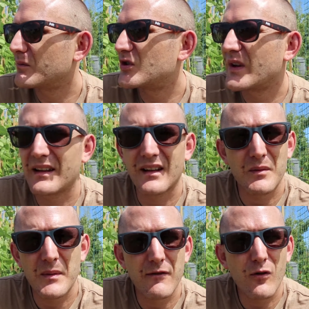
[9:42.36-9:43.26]
do you get
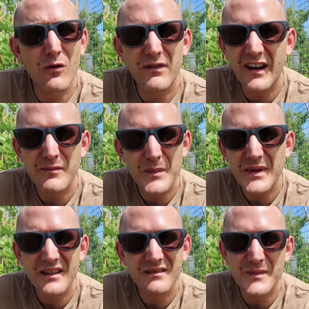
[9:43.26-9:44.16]
like maybe 4 or 5
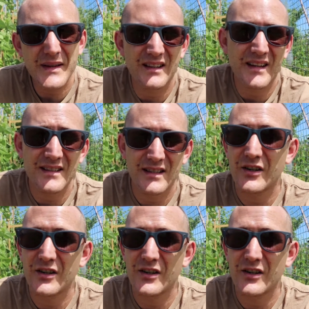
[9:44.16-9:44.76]
pumpkin, something like that?